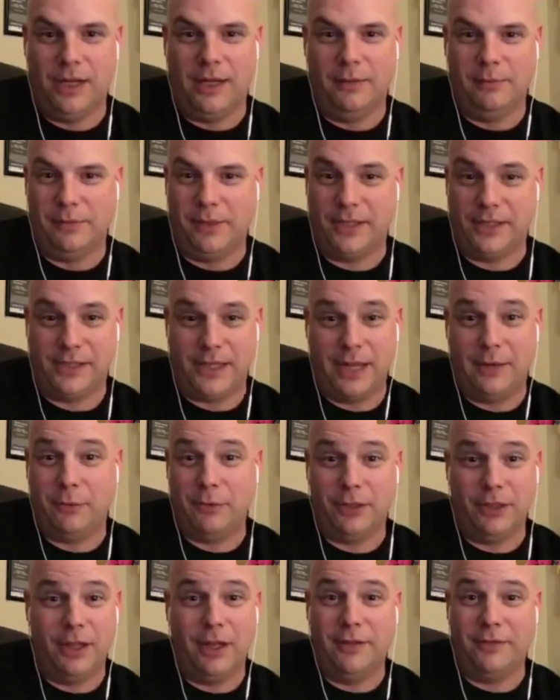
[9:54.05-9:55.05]
Because I would
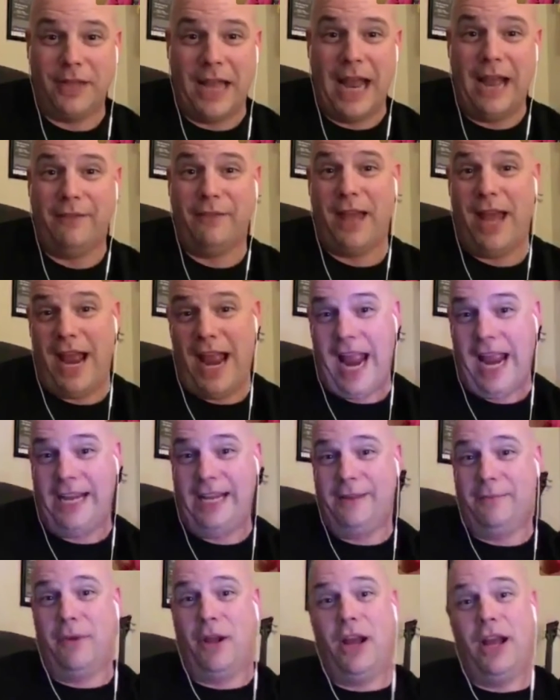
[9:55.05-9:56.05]
love to have that
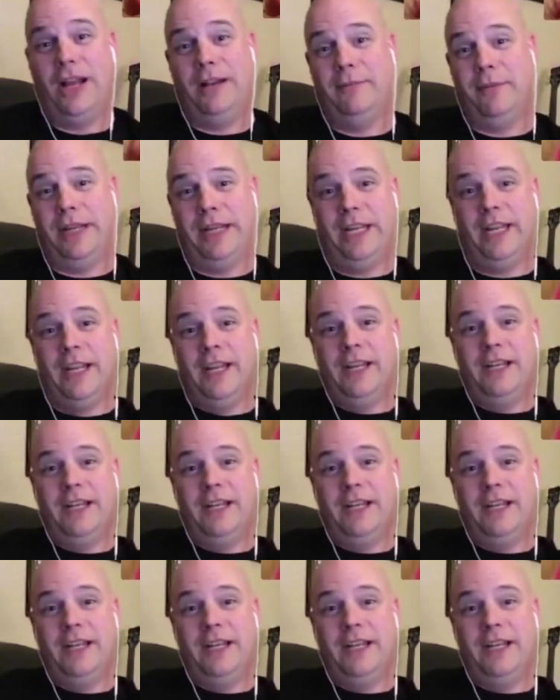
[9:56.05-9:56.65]
hanging behind me